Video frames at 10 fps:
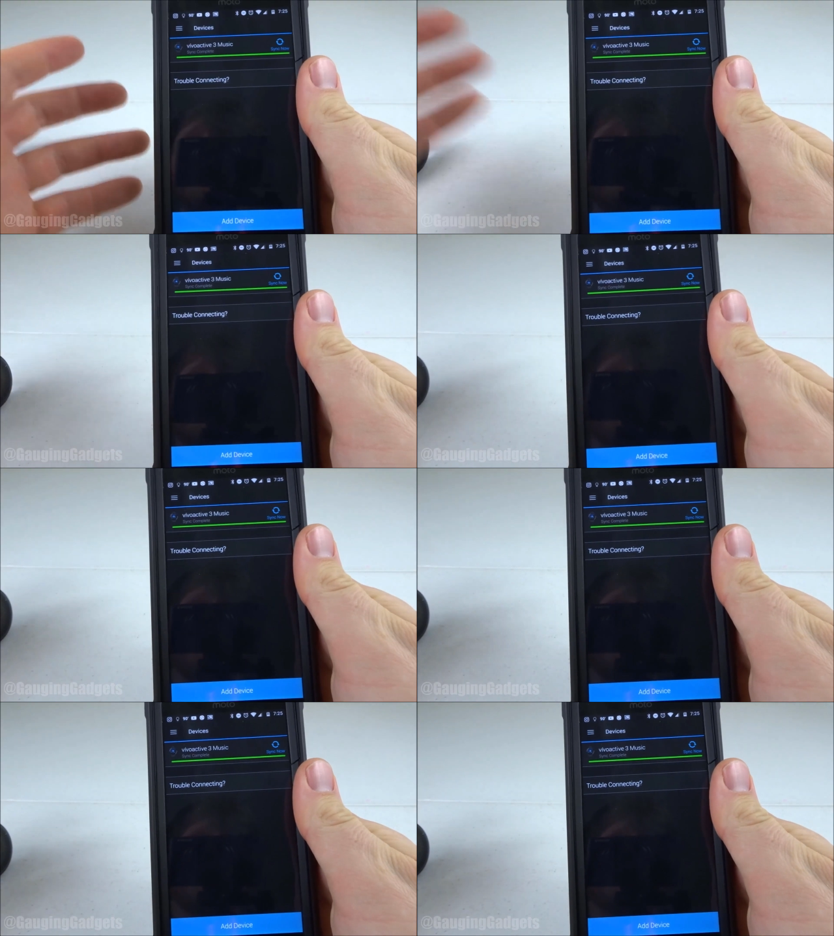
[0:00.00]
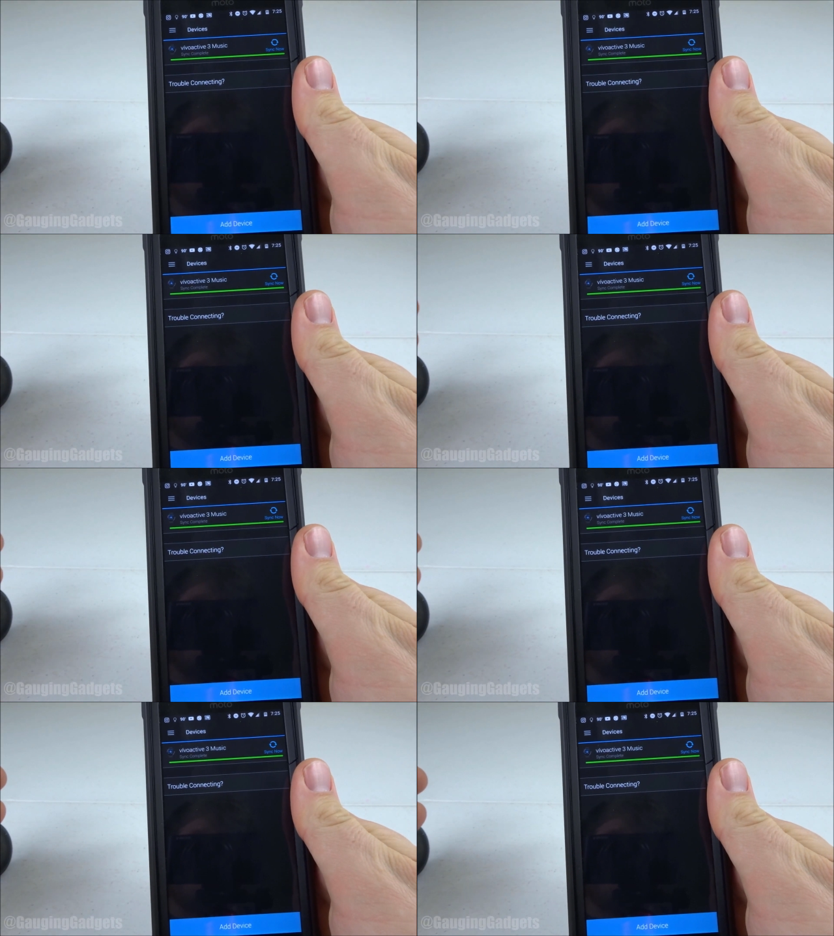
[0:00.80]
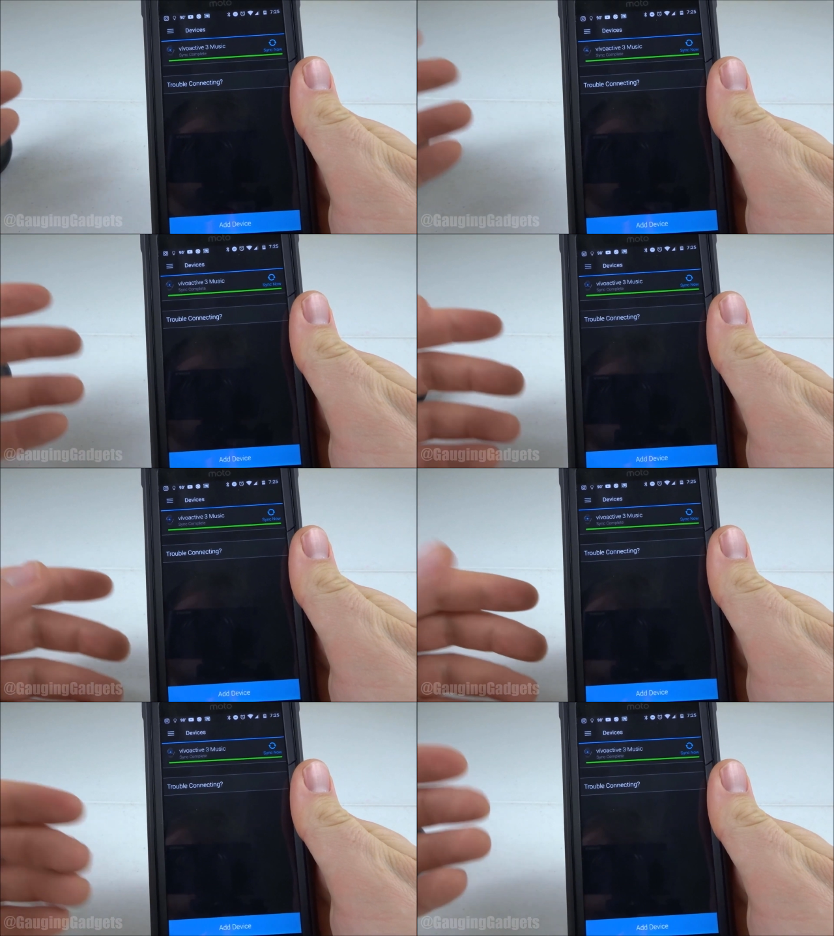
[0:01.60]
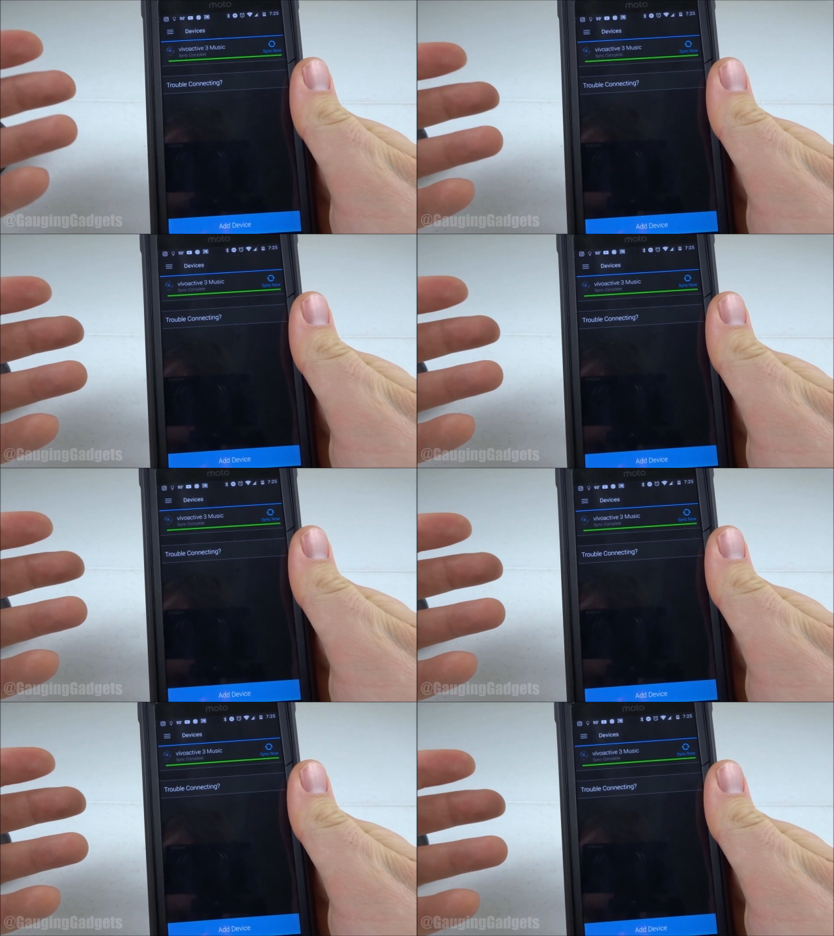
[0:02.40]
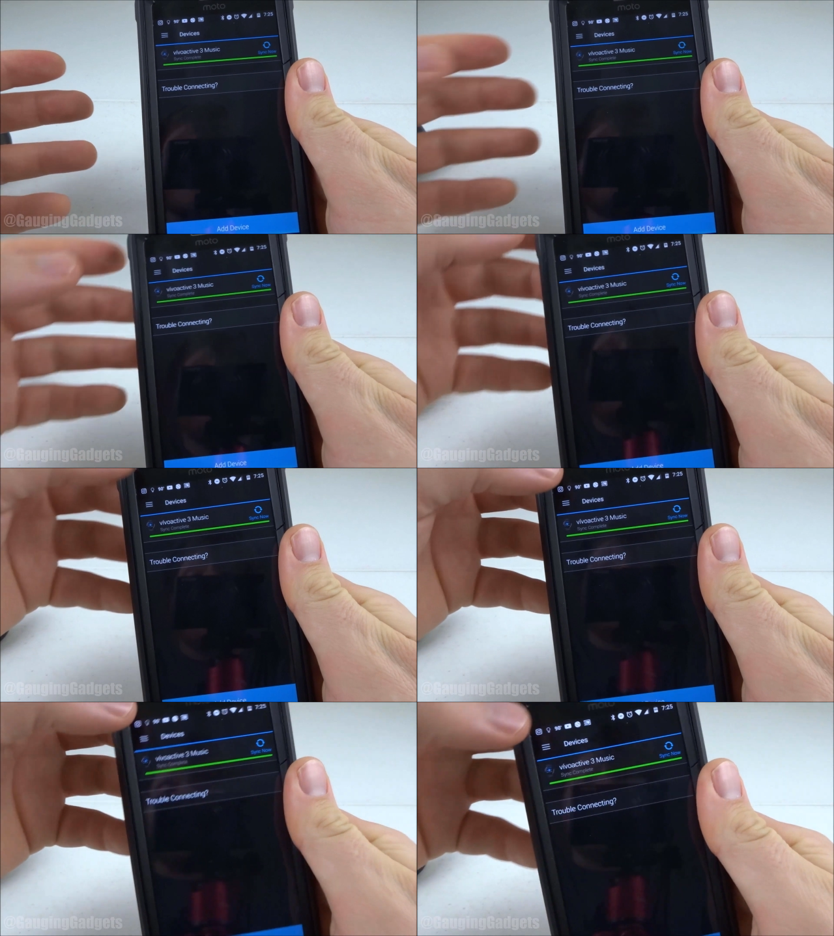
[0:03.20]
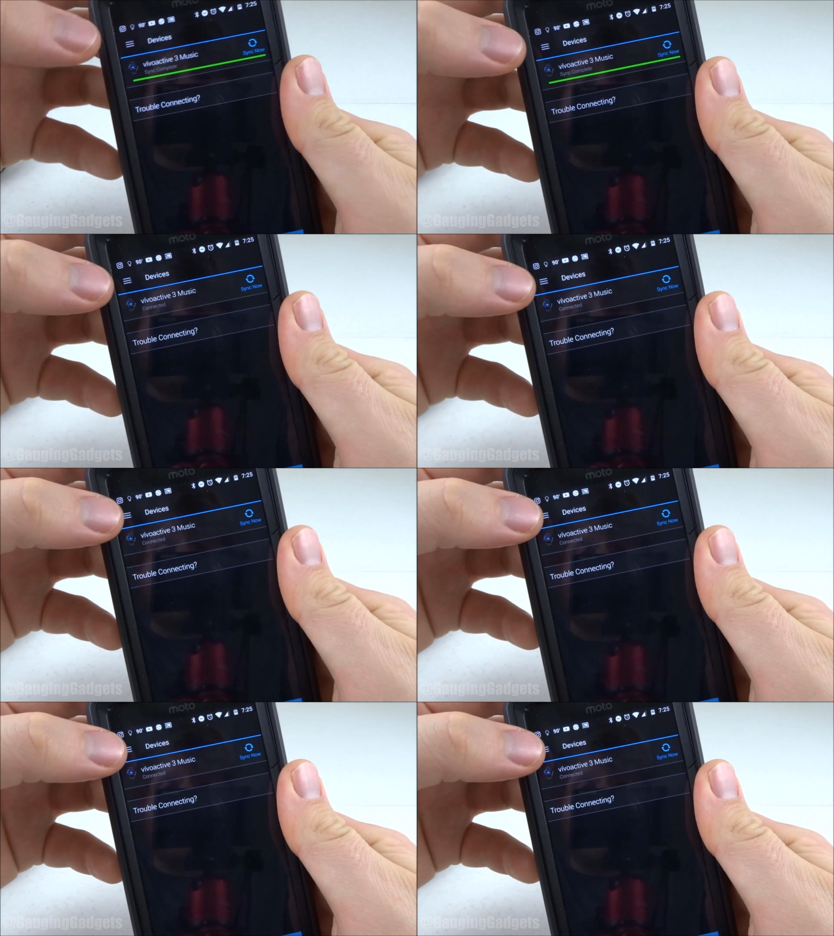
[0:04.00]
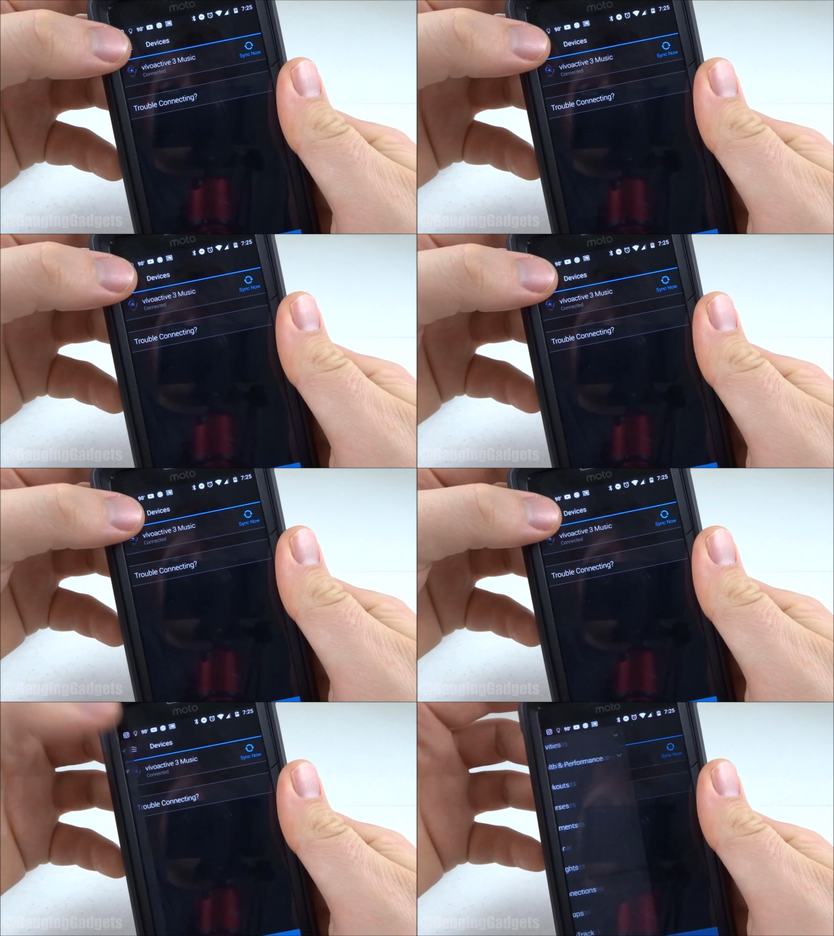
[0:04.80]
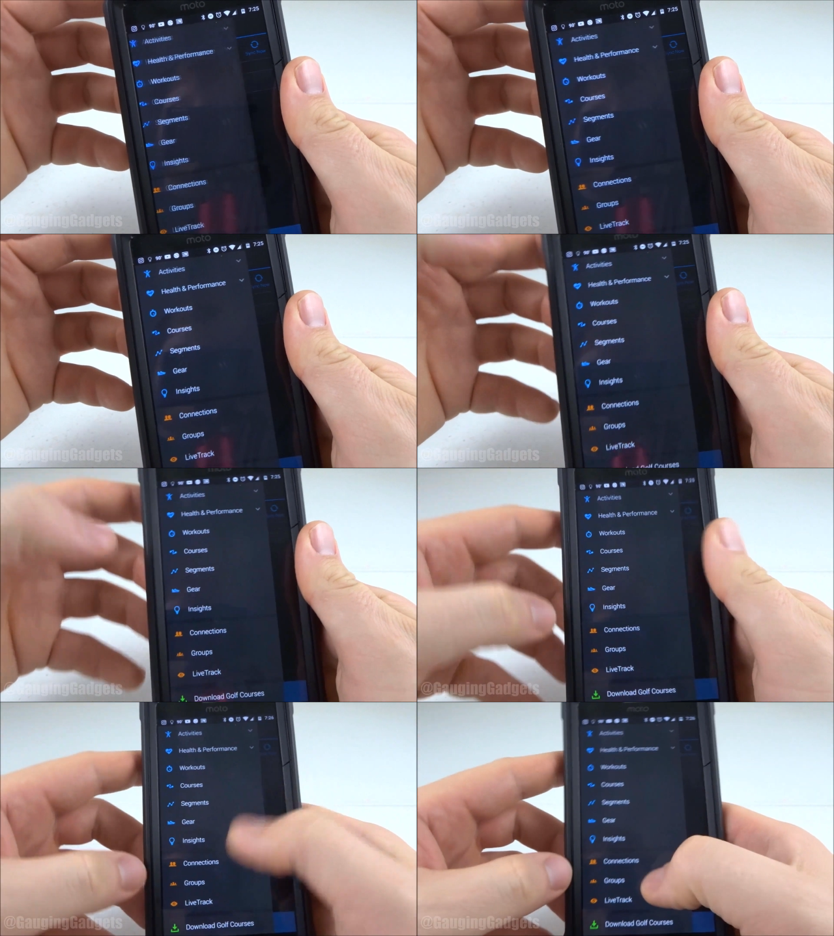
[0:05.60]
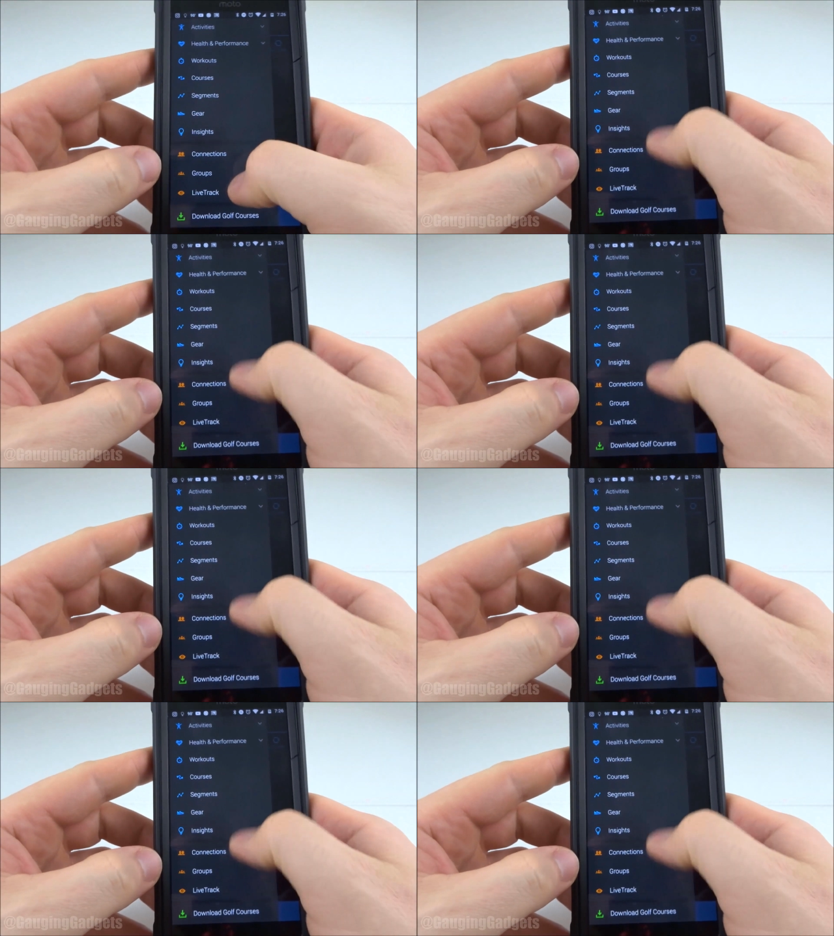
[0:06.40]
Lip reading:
[unreadable: no face in view]